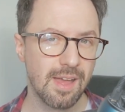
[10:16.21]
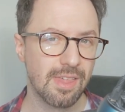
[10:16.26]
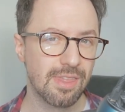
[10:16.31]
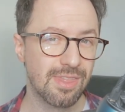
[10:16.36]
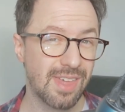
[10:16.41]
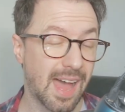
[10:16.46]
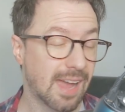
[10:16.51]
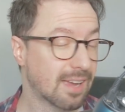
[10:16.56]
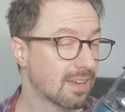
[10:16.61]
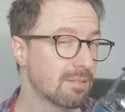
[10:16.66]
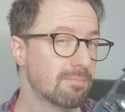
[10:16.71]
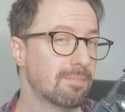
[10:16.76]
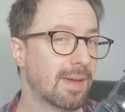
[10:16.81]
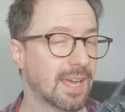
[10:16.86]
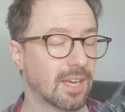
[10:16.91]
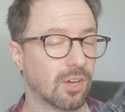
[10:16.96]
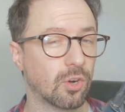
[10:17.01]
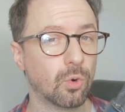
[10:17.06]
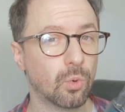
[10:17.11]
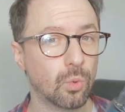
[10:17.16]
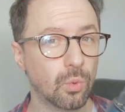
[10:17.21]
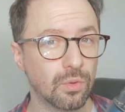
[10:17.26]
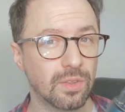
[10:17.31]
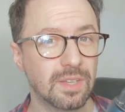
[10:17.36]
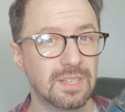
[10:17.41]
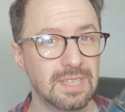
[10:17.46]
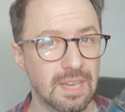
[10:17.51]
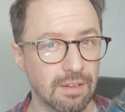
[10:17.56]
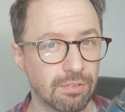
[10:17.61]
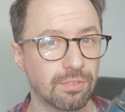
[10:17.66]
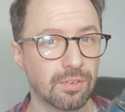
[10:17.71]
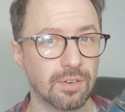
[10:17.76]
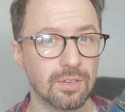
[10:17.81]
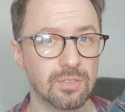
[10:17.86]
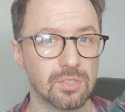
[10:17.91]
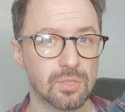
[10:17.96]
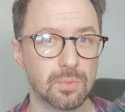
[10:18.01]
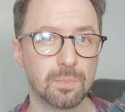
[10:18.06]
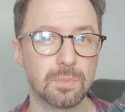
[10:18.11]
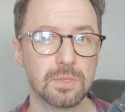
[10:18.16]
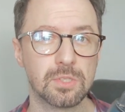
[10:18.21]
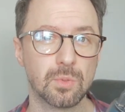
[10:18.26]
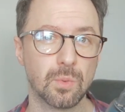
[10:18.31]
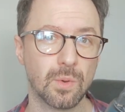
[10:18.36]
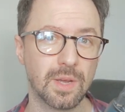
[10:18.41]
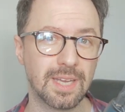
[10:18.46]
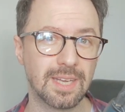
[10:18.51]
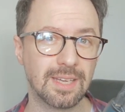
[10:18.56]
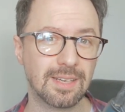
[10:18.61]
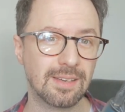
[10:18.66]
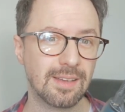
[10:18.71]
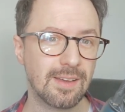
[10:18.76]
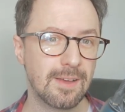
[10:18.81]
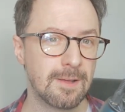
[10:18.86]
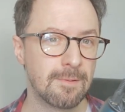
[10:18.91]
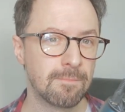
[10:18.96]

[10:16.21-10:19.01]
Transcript: that can make all the difference between,